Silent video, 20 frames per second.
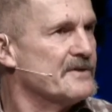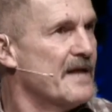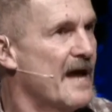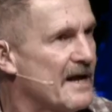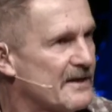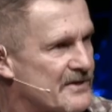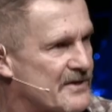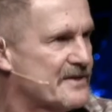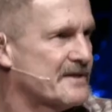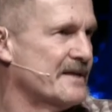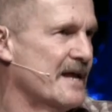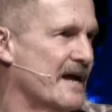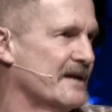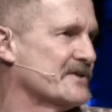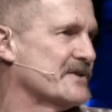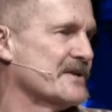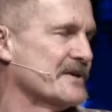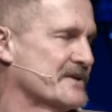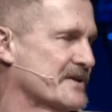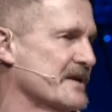That's
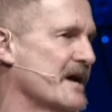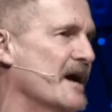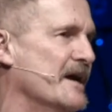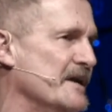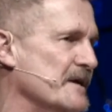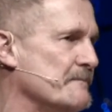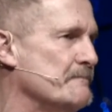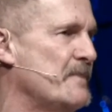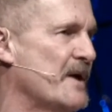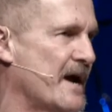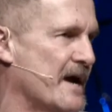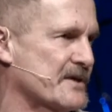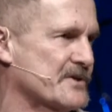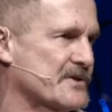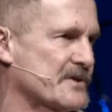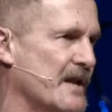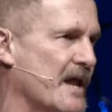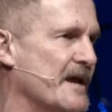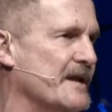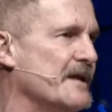a sign of
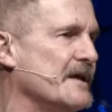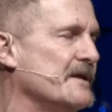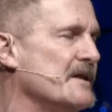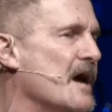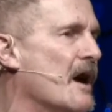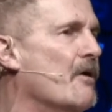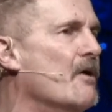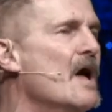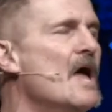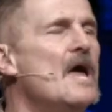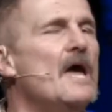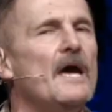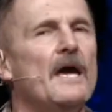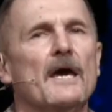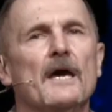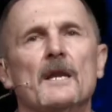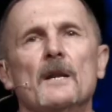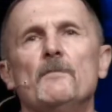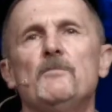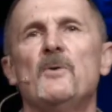backsliding. Now,
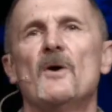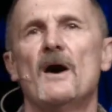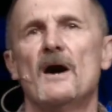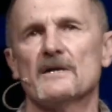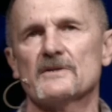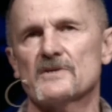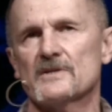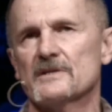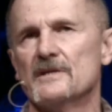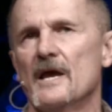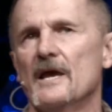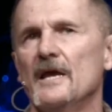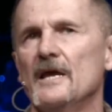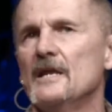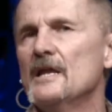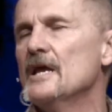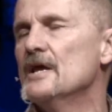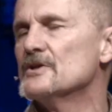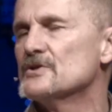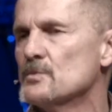an
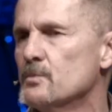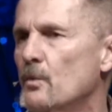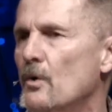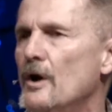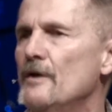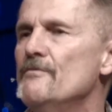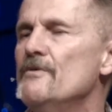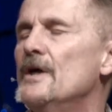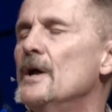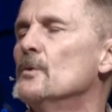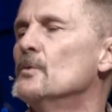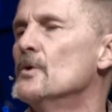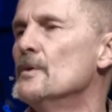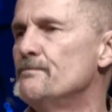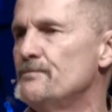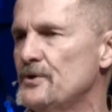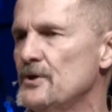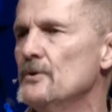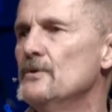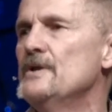apostate is one that
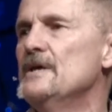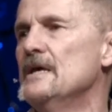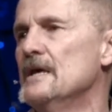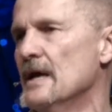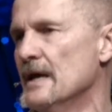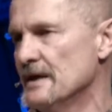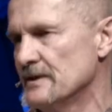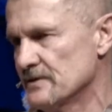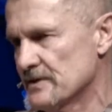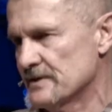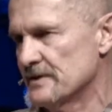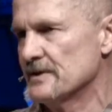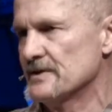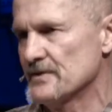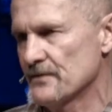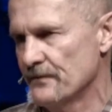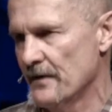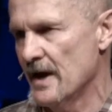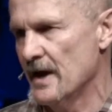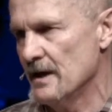repudiates
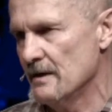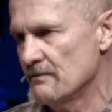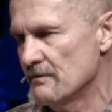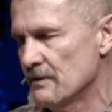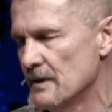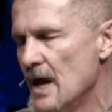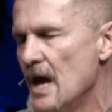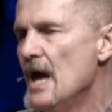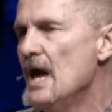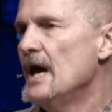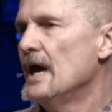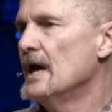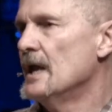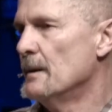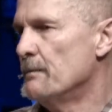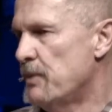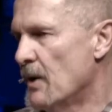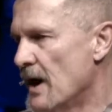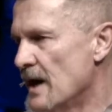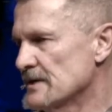his faith. An
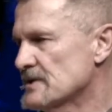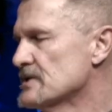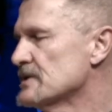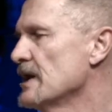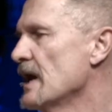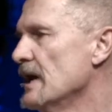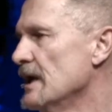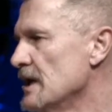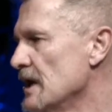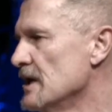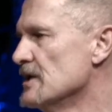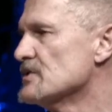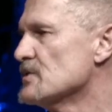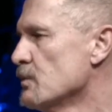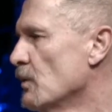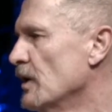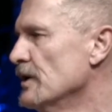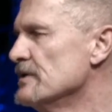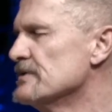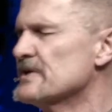apostate is
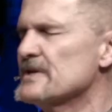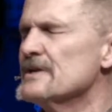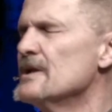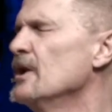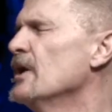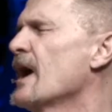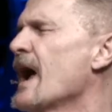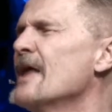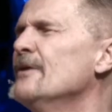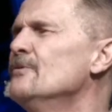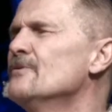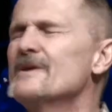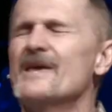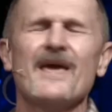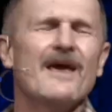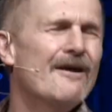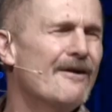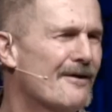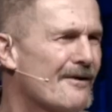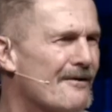one who says, look, I don't
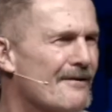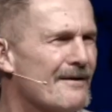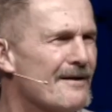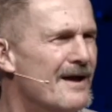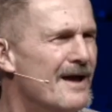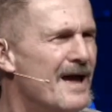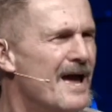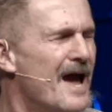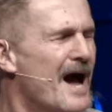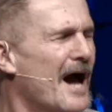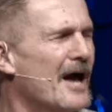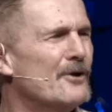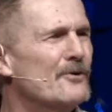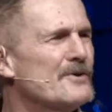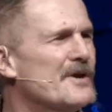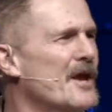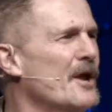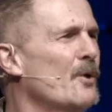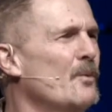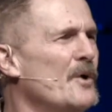care. I
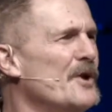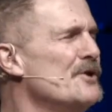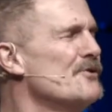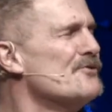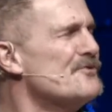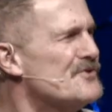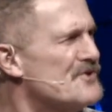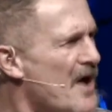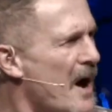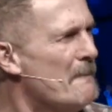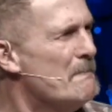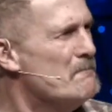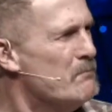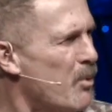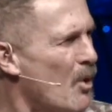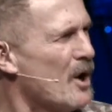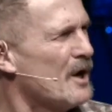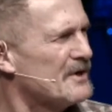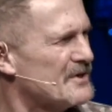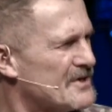don't care what your dumb
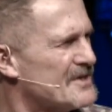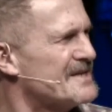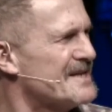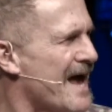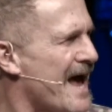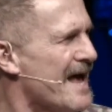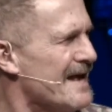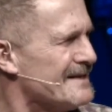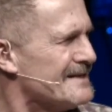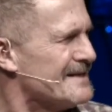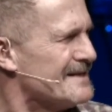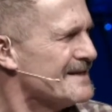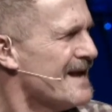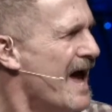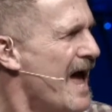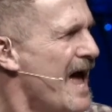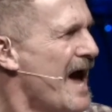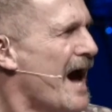book says.